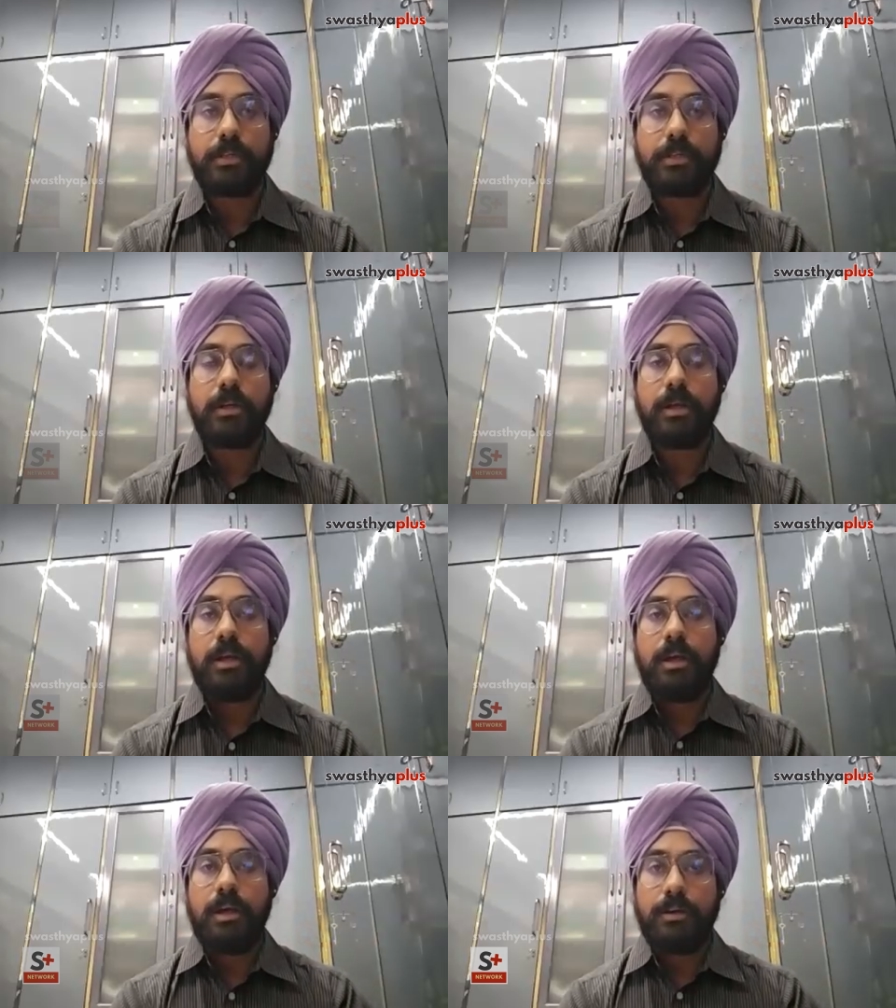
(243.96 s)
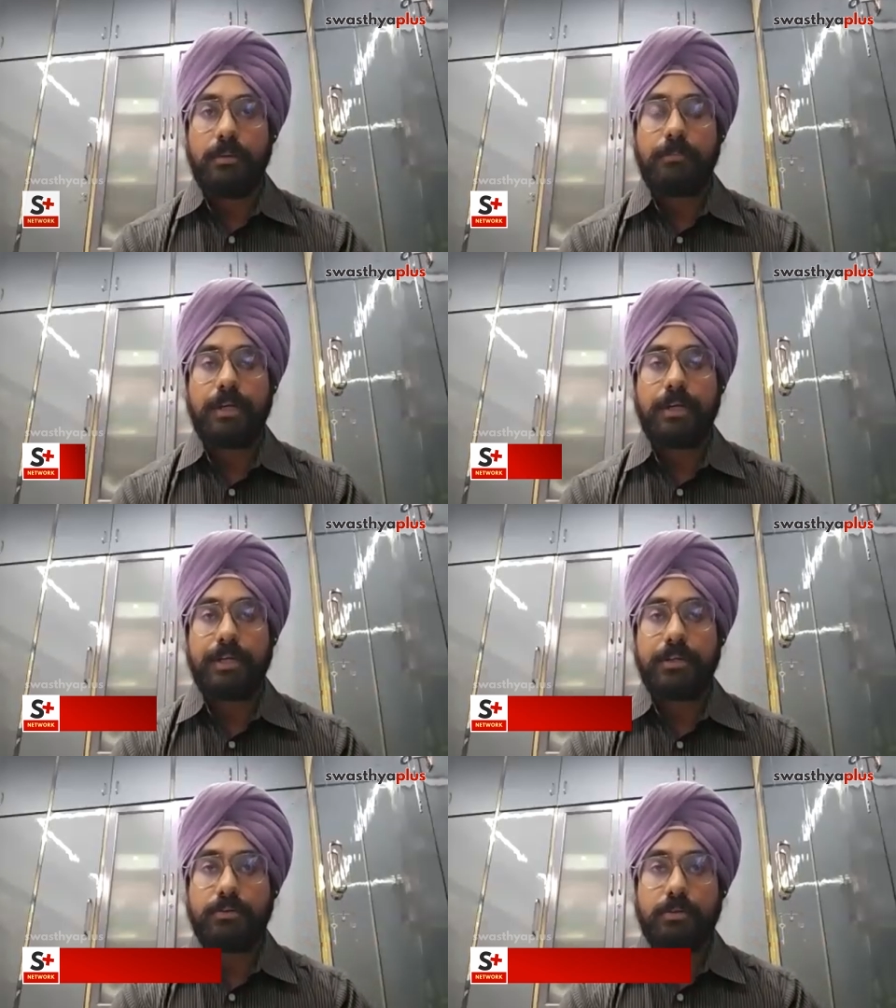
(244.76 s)
take a dump, and
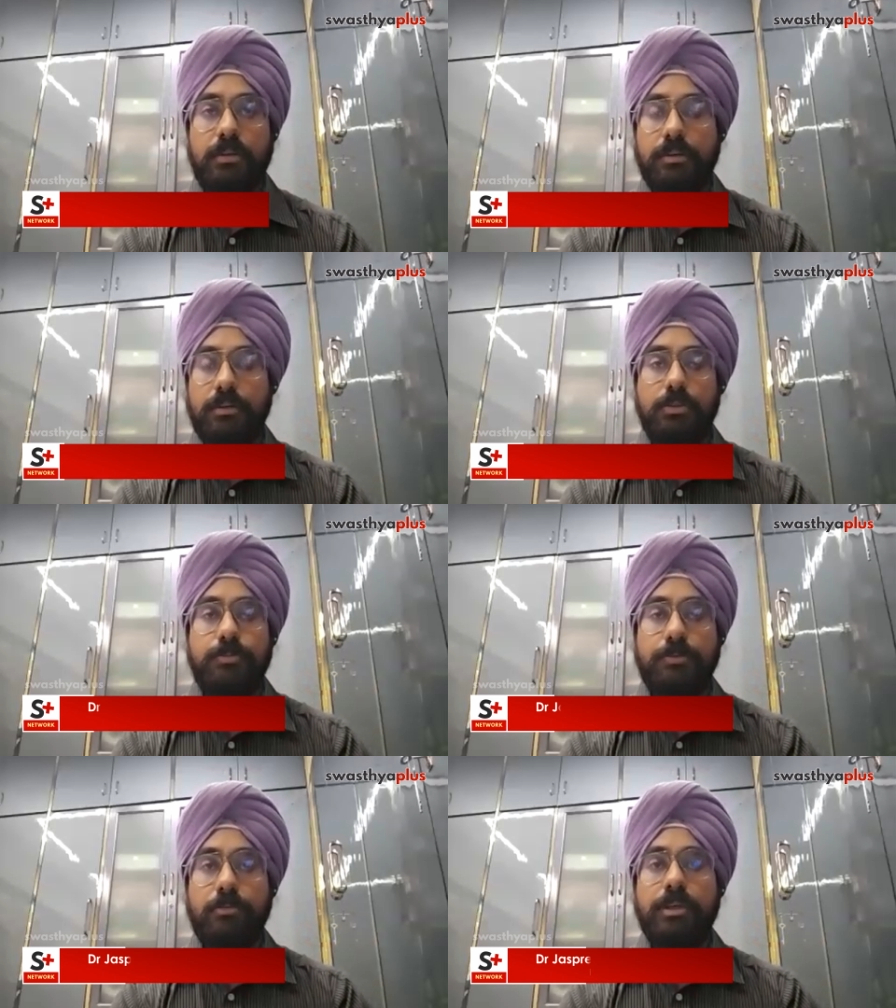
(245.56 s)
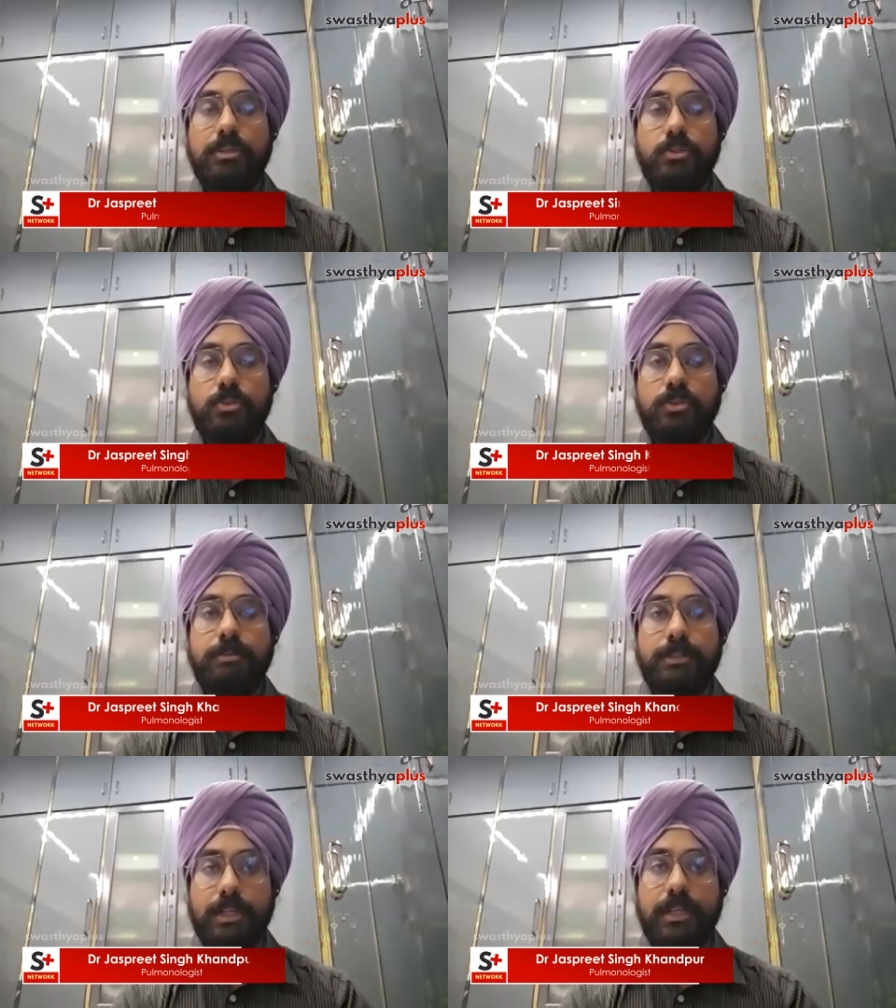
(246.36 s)
he took uh, he was performing his tools,
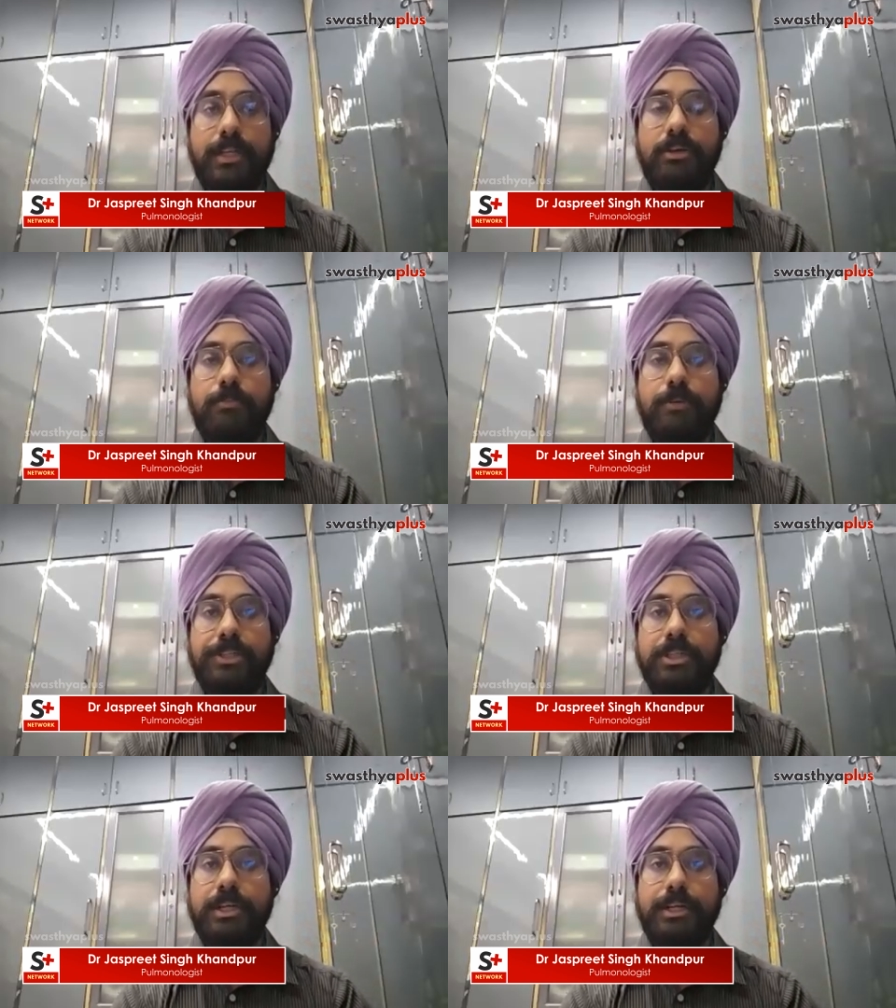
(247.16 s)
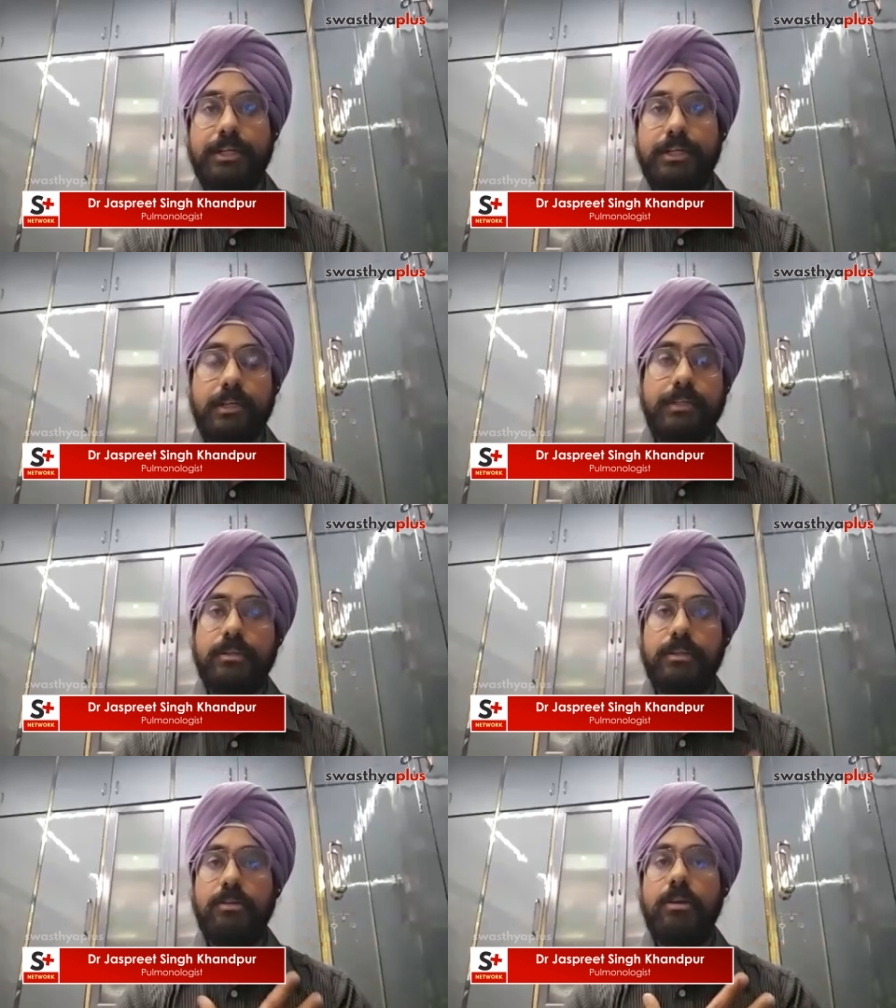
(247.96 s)
but suddenly he got pressure and
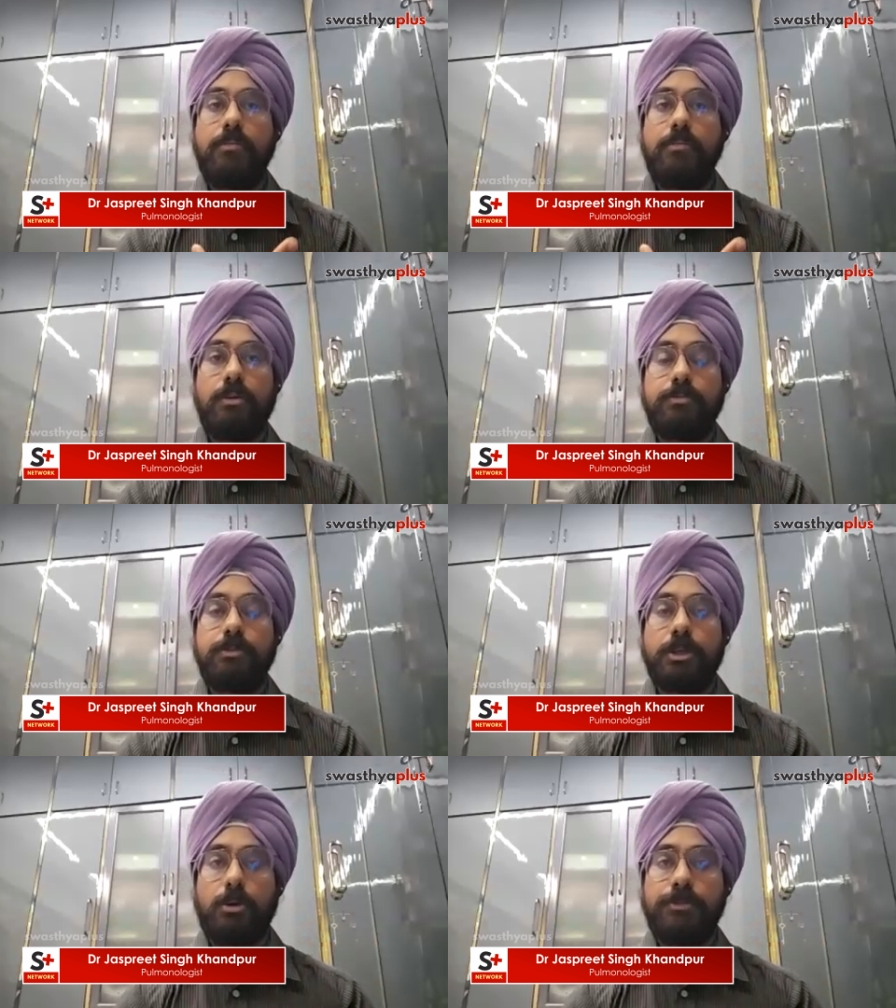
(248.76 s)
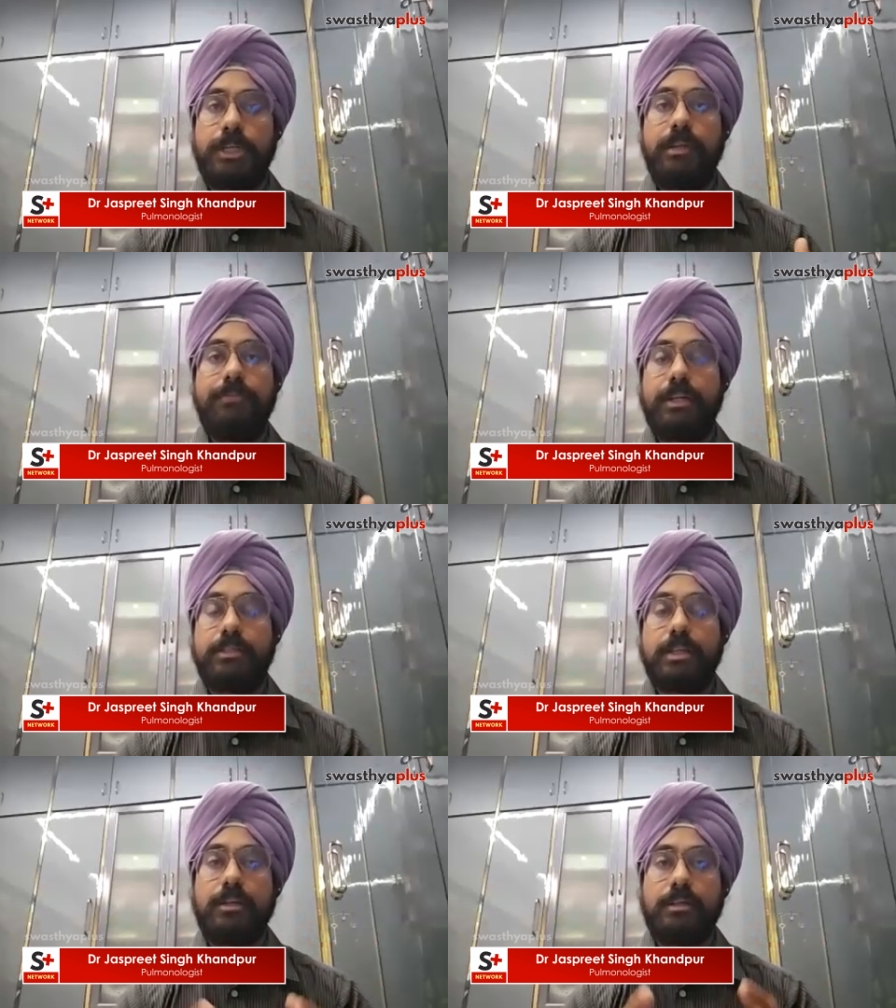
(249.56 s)
it ob ob objectified
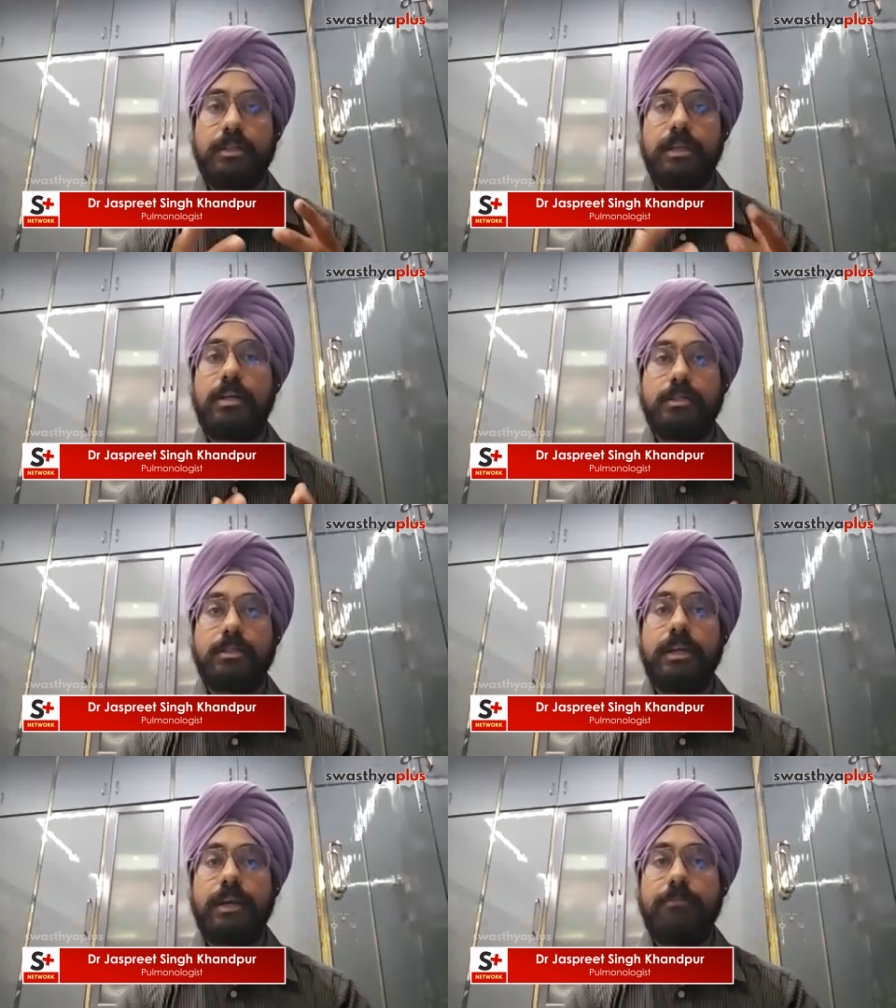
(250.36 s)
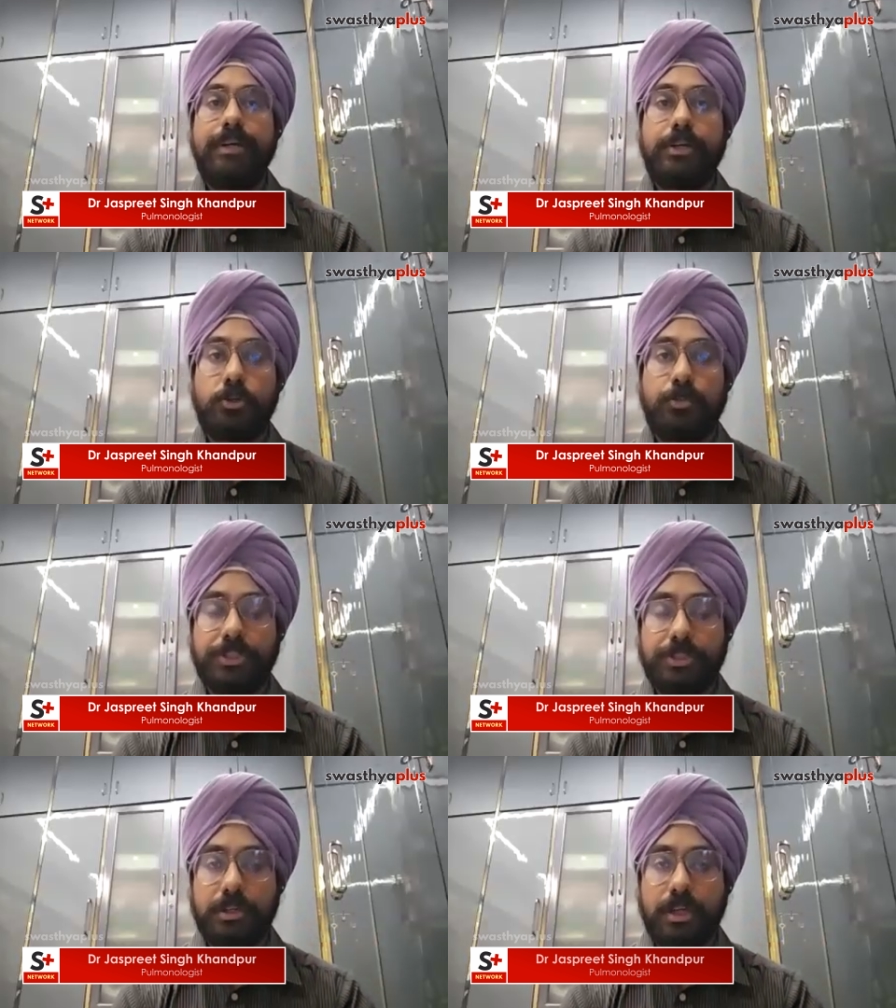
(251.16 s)
his heart, and the heart went into
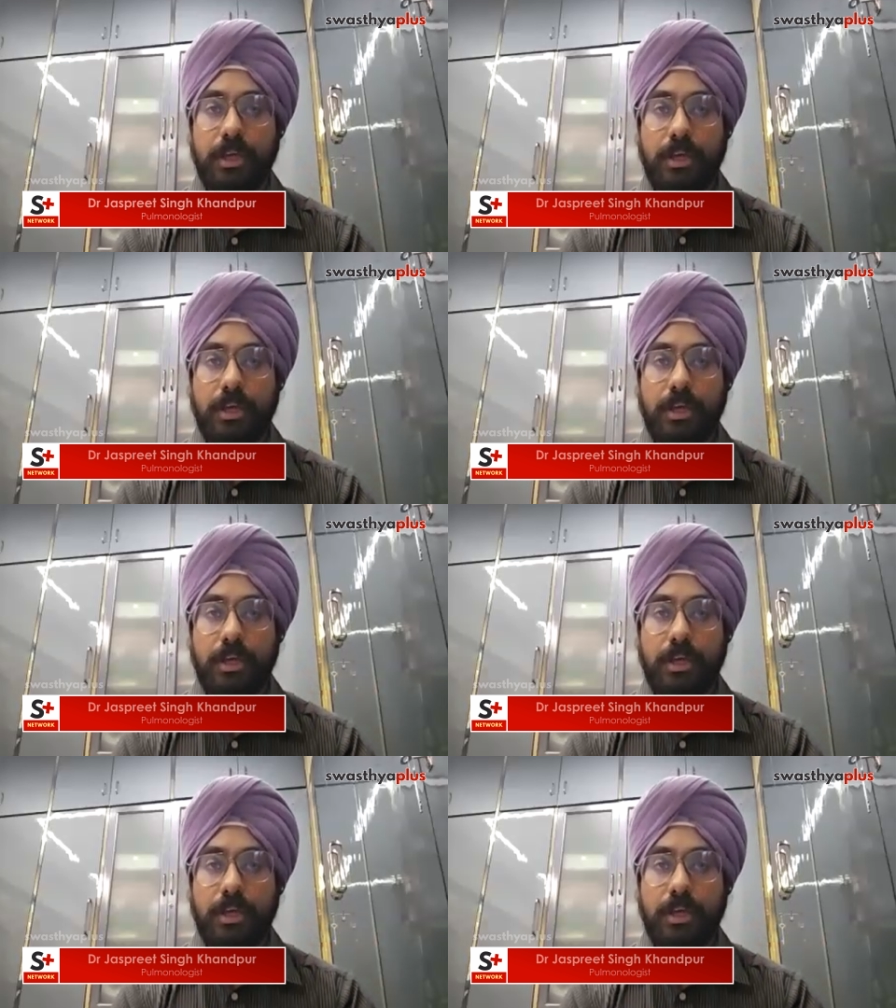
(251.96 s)
pressure.